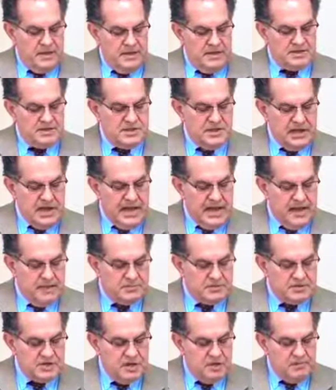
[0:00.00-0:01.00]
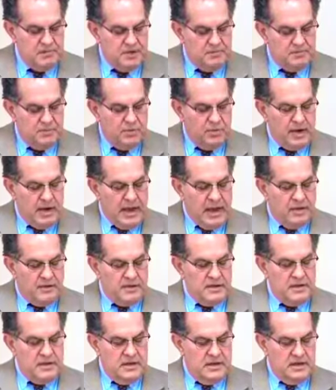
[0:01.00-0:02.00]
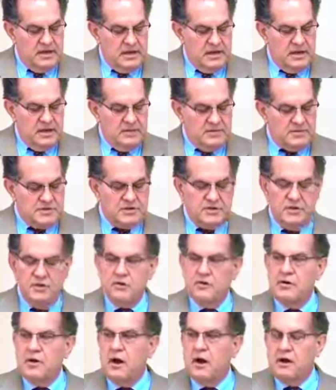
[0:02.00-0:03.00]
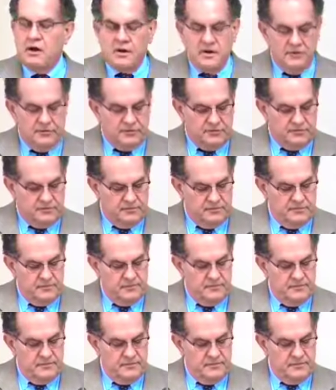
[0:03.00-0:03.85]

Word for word: his lamp shall be put out in obscure darkness.